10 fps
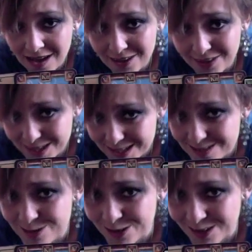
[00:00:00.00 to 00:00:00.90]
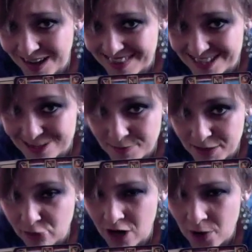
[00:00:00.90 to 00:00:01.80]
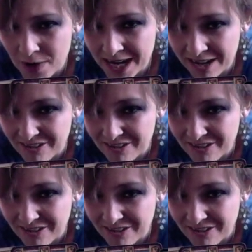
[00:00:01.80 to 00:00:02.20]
things look like they should be growing